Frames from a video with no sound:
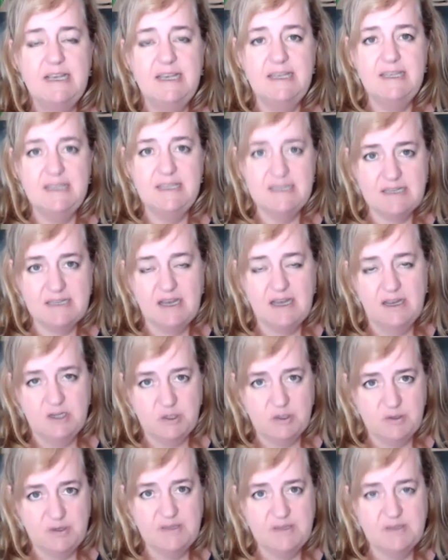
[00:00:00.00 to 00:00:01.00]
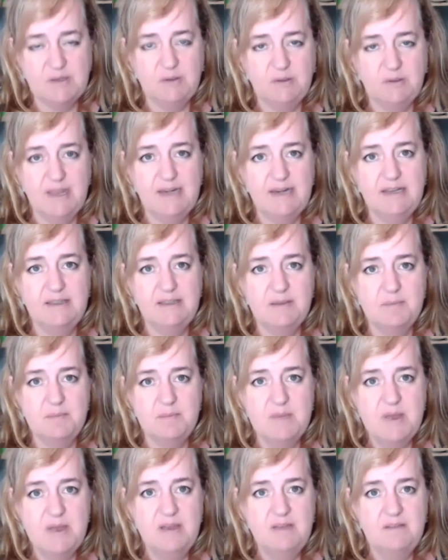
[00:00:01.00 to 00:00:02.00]
in this country. So letting
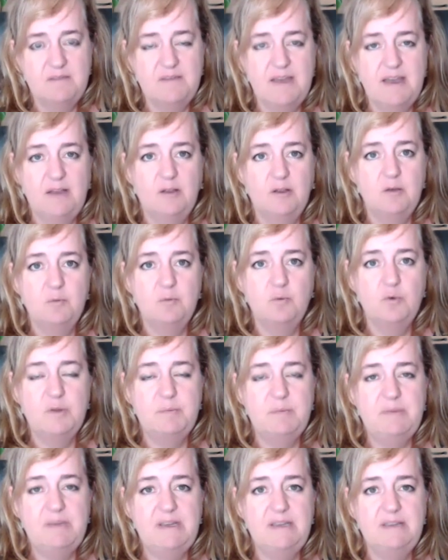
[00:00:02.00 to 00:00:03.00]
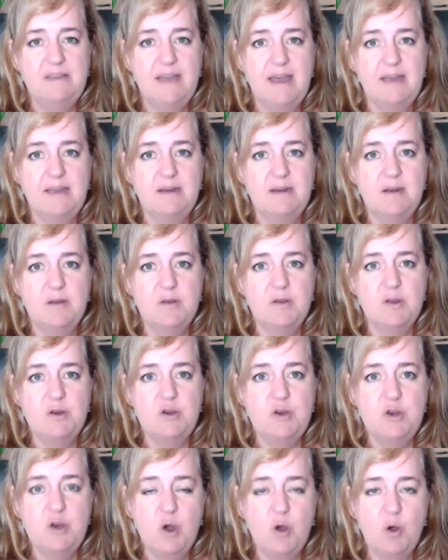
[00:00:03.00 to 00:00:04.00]
them fail would mean that
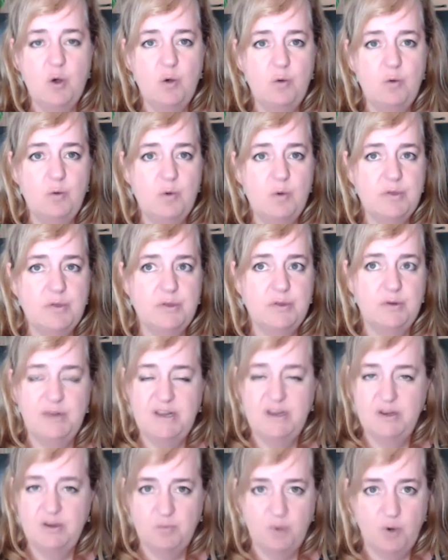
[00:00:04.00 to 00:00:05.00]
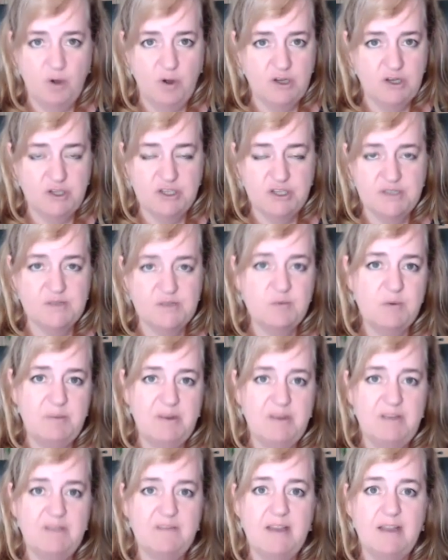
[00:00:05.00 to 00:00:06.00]
no 30-year mortgages
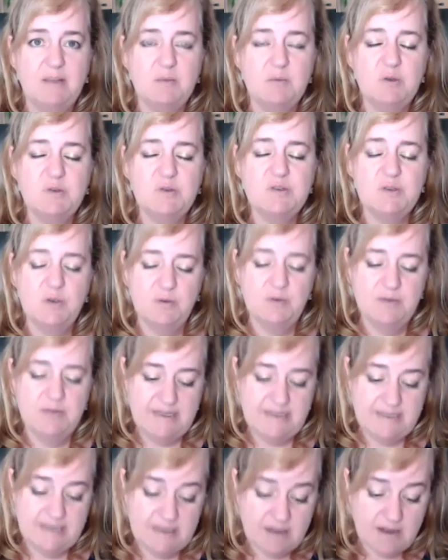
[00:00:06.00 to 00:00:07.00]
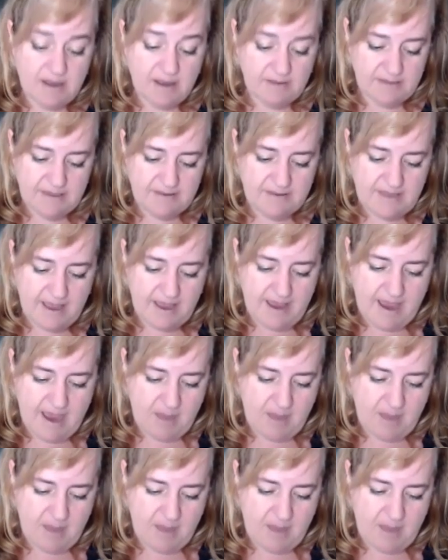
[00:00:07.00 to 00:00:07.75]
would be available. So they did not let that